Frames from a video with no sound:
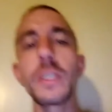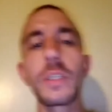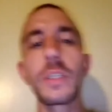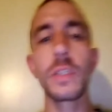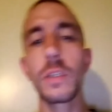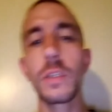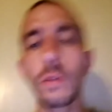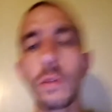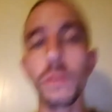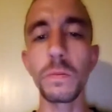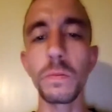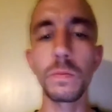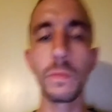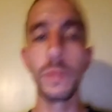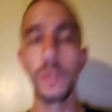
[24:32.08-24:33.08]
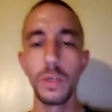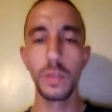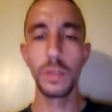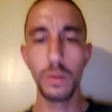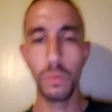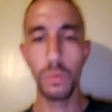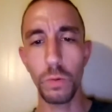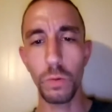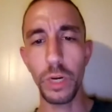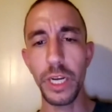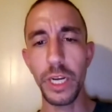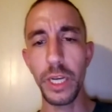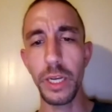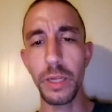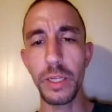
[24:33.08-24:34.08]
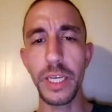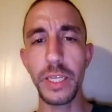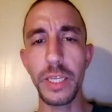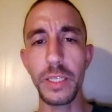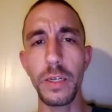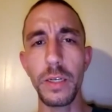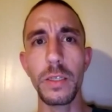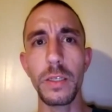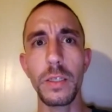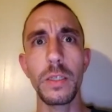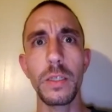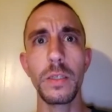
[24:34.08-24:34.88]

so why take it seriously?